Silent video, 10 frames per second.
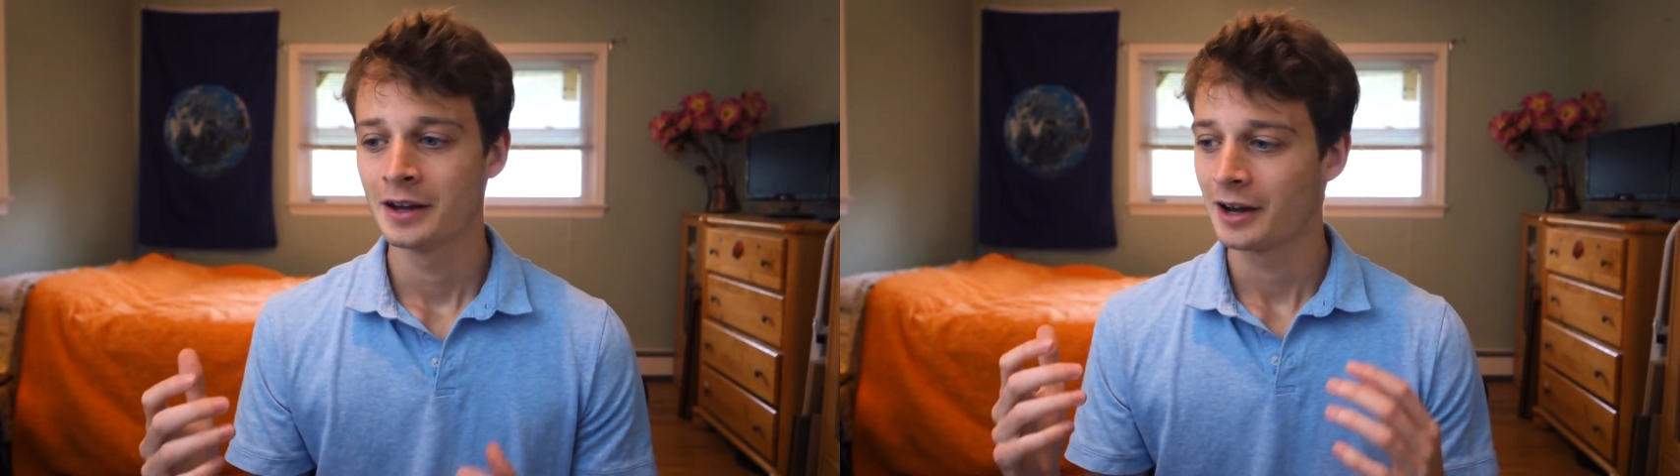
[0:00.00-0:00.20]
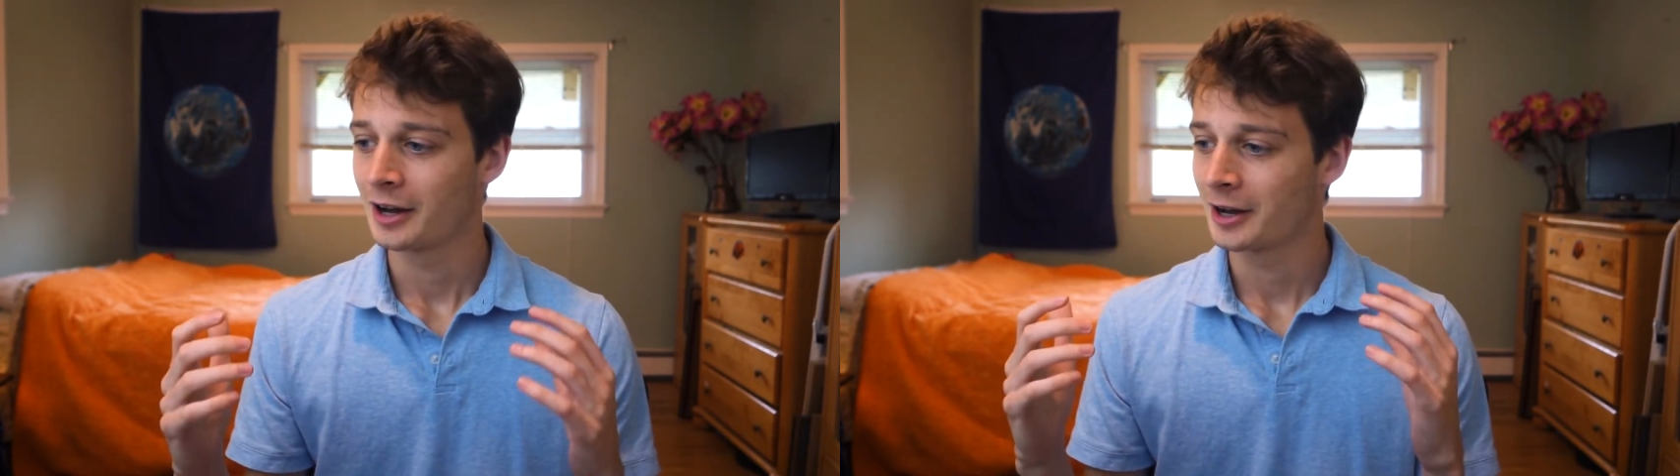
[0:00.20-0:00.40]

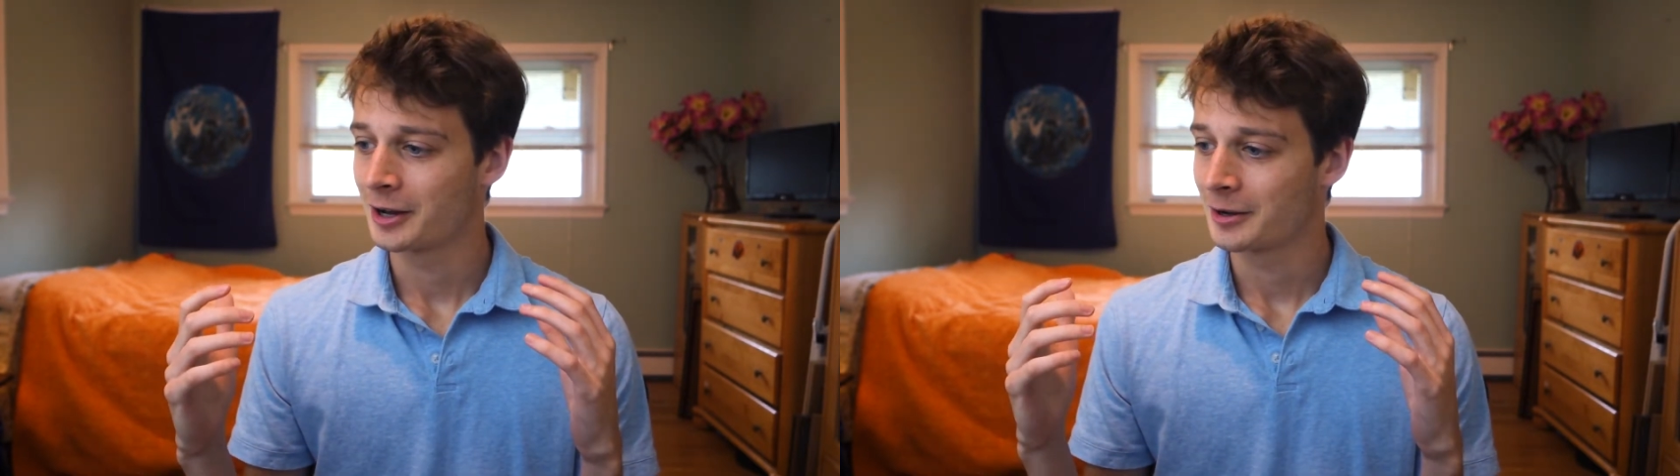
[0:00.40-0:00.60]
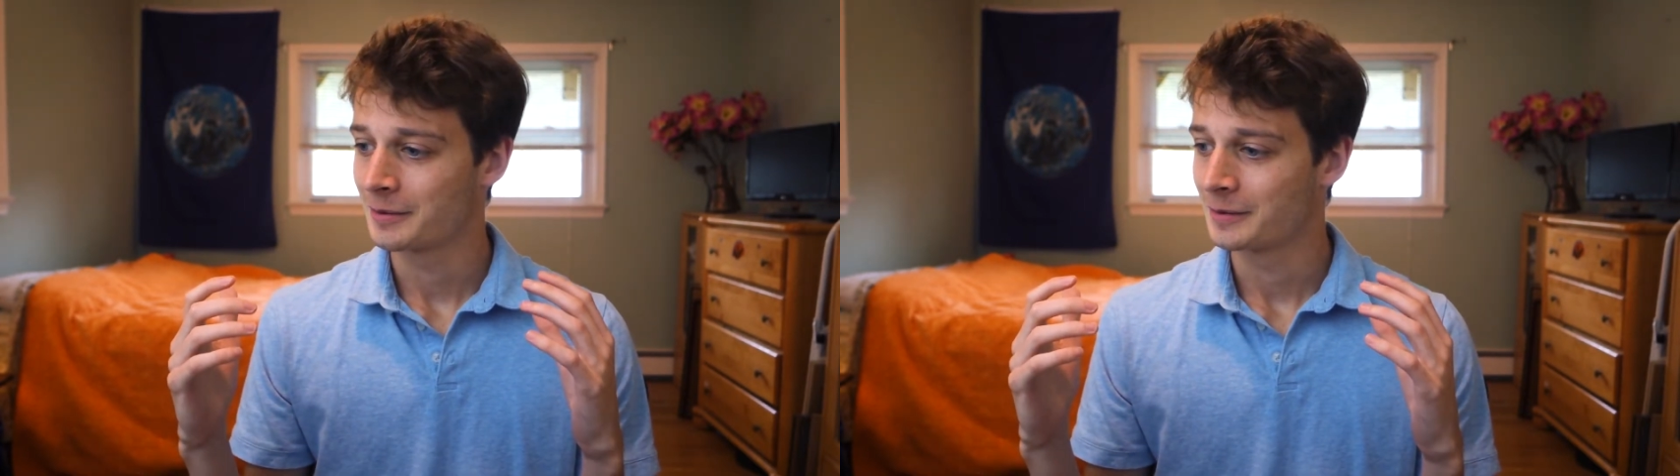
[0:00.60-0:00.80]

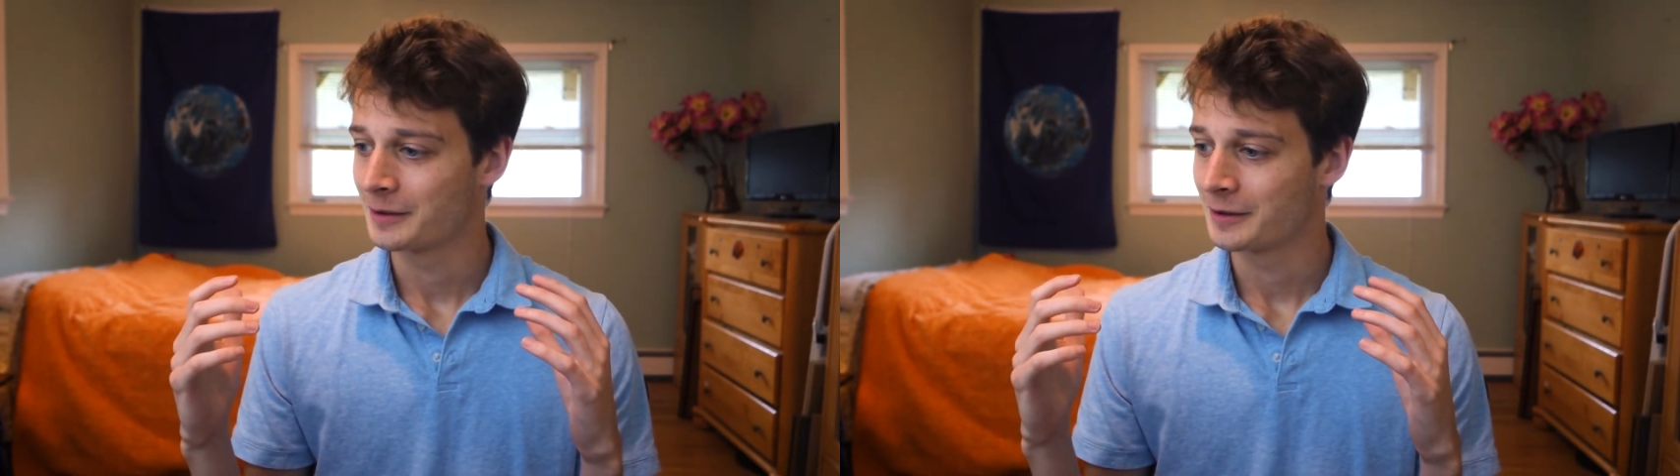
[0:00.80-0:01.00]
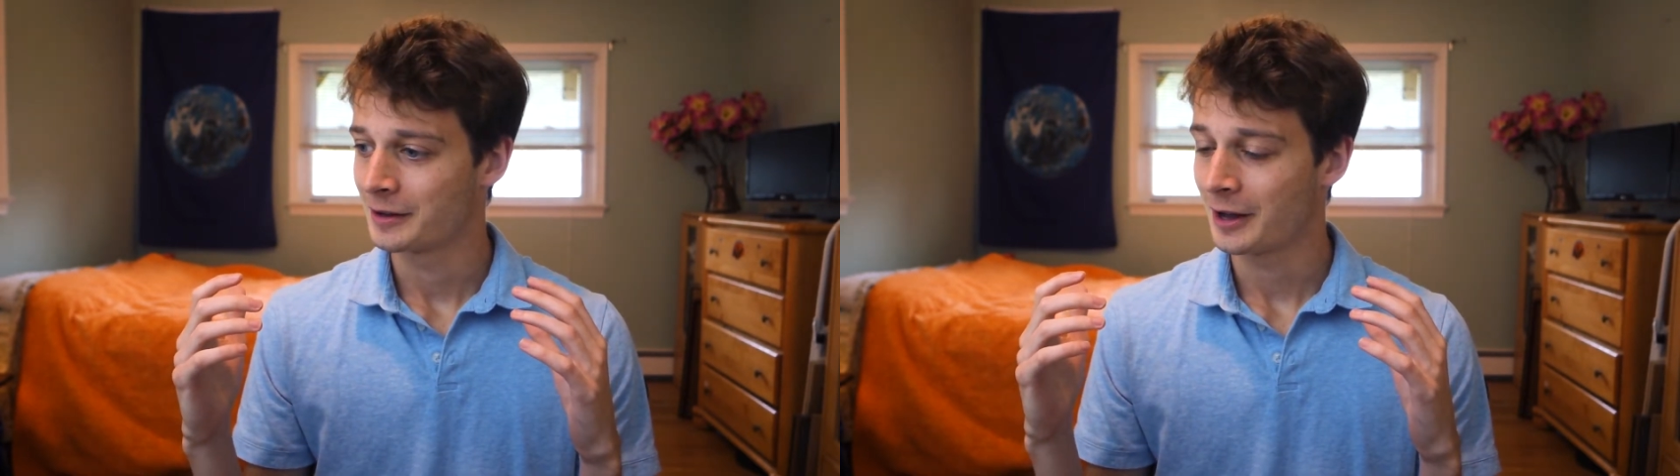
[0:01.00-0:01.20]

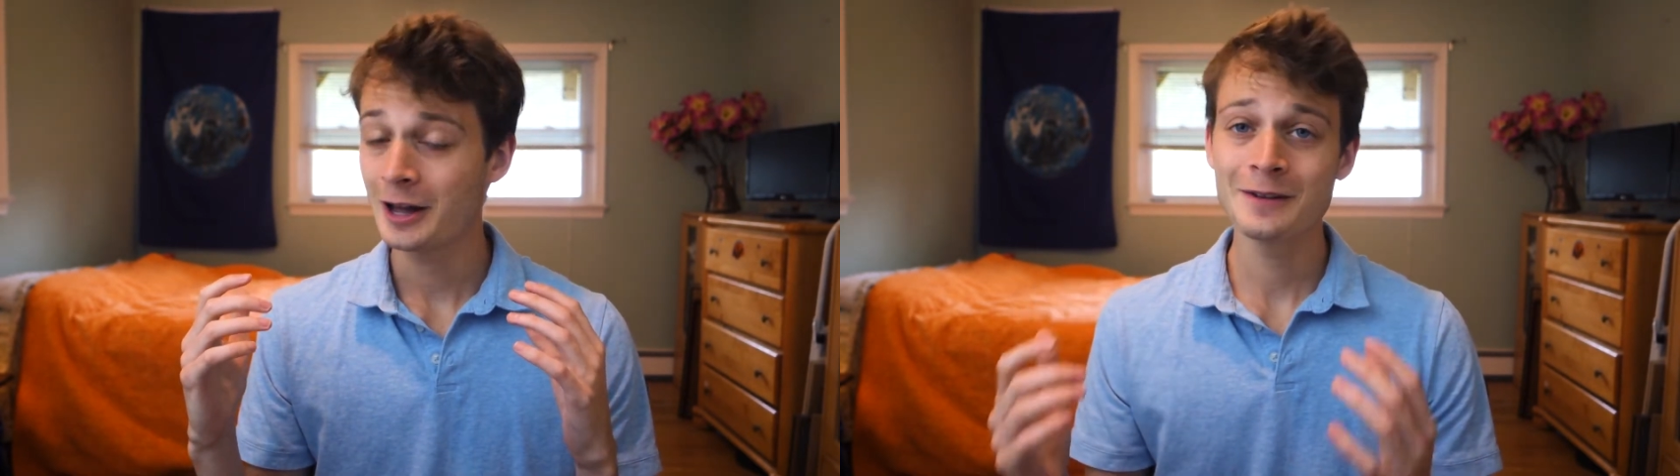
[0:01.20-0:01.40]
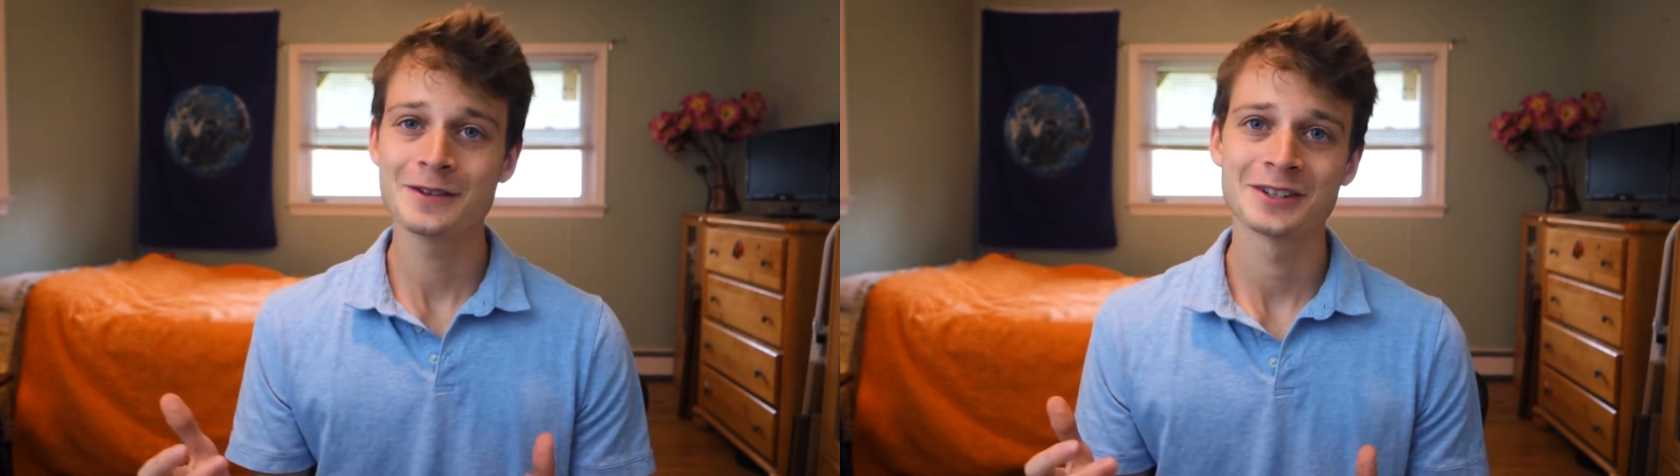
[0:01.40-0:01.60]

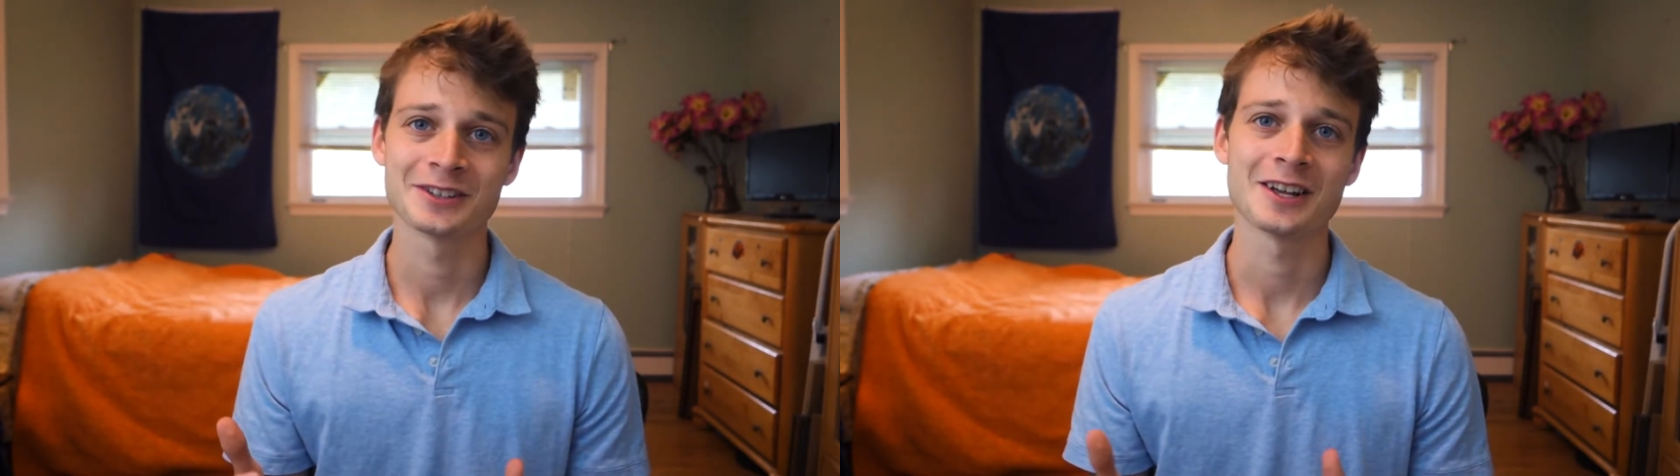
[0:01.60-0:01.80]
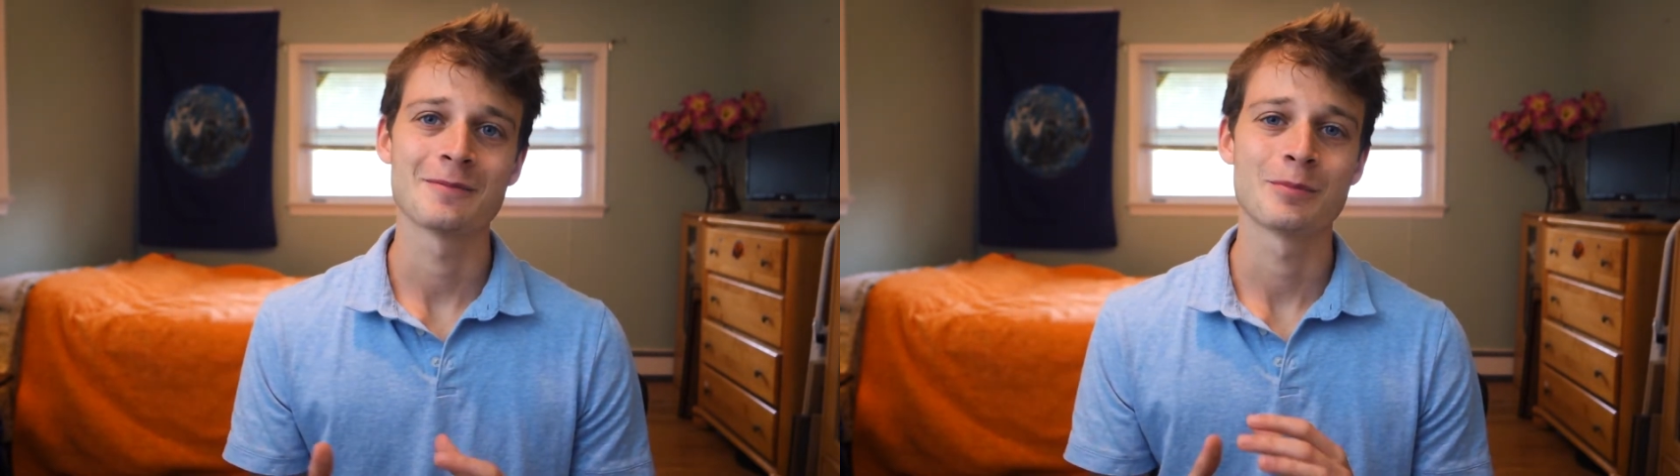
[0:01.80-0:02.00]

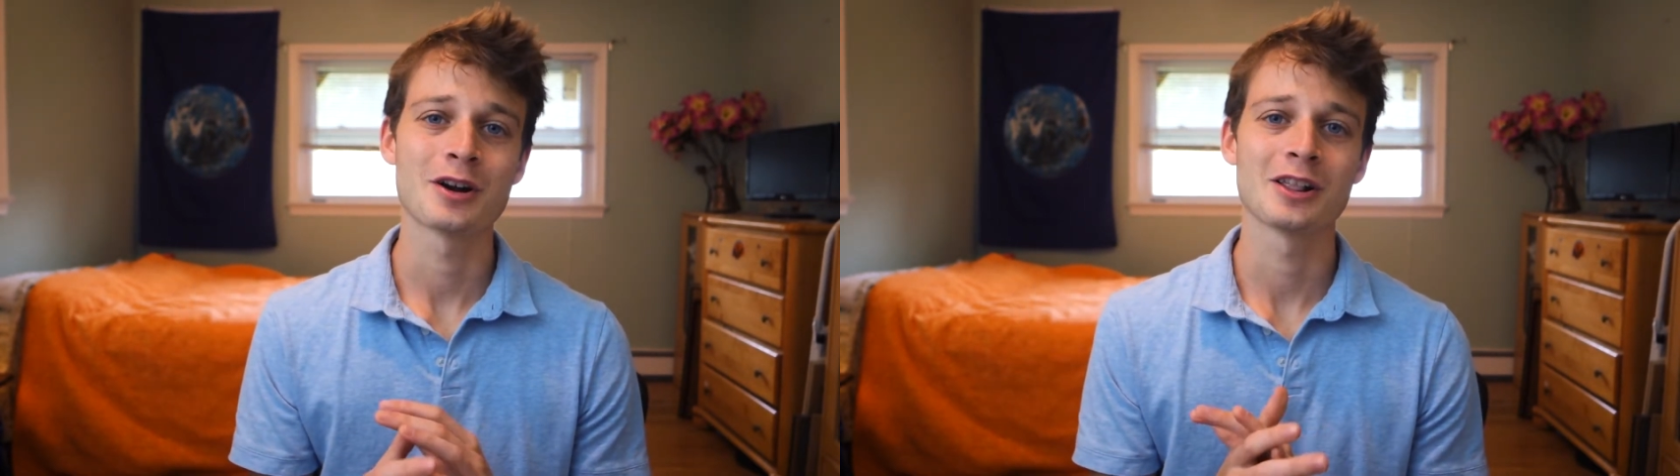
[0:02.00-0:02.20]
obviously I've put a